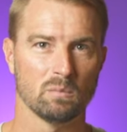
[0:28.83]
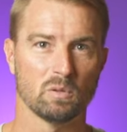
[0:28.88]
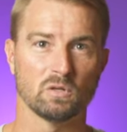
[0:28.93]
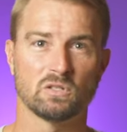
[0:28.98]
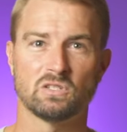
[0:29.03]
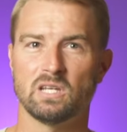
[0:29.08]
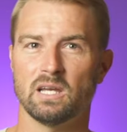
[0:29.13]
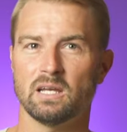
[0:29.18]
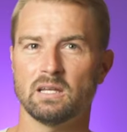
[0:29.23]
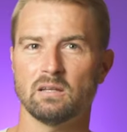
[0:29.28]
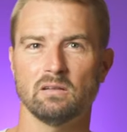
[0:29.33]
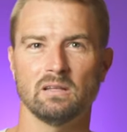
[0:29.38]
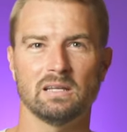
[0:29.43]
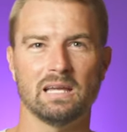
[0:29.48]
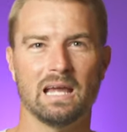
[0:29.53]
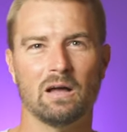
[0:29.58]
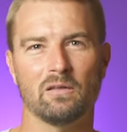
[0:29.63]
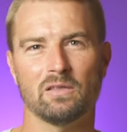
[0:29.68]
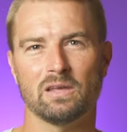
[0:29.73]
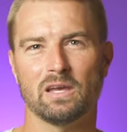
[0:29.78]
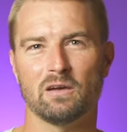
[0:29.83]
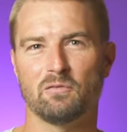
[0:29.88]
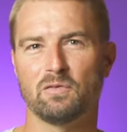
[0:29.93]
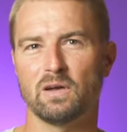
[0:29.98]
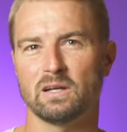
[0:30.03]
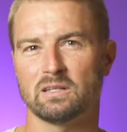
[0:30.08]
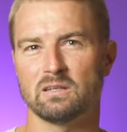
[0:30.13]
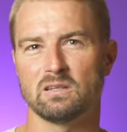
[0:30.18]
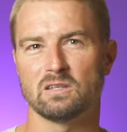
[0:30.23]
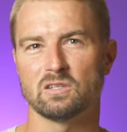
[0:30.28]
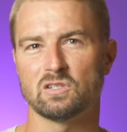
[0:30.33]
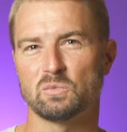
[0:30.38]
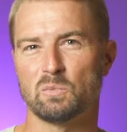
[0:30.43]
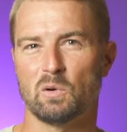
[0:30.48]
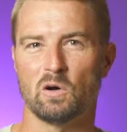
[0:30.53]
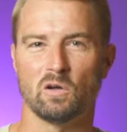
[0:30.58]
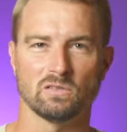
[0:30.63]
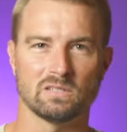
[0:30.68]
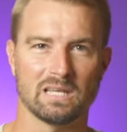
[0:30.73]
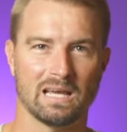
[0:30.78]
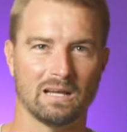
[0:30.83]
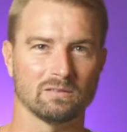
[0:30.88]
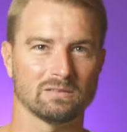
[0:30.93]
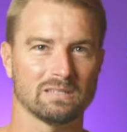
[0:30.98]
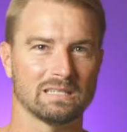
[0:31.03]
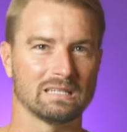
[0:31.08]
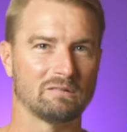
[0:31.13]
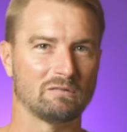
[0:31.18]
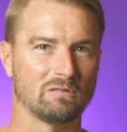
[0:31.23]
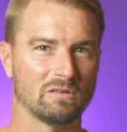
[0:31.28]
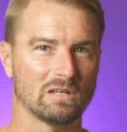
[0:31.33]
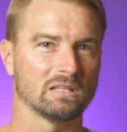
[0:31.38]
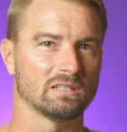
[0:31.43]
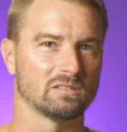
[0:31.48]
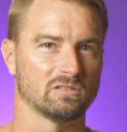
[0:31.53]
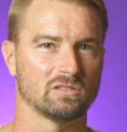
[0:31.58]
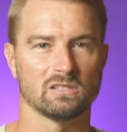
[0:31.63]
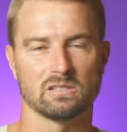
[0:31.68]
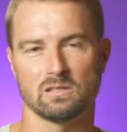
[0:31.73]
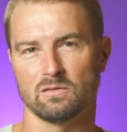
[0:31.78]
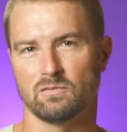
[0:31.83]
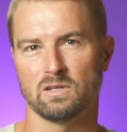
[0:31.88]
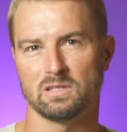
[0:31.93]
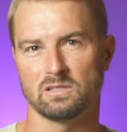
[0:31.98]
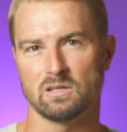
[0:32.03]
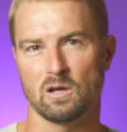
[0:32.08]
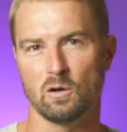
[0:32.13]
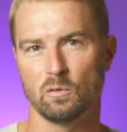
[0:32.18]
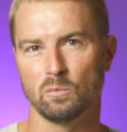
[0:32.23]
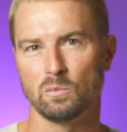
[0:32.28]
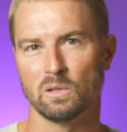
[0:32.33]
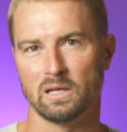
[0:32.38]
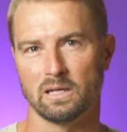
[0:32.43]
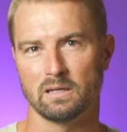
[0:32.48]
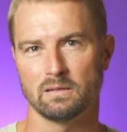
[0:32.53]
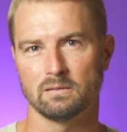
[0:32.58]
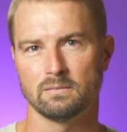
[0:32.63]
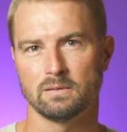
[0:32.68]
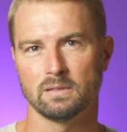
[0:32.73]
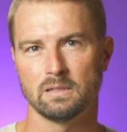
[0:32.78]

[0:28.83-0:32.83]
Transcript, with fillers: particularly how they affected the small towns and the villages of his homeland.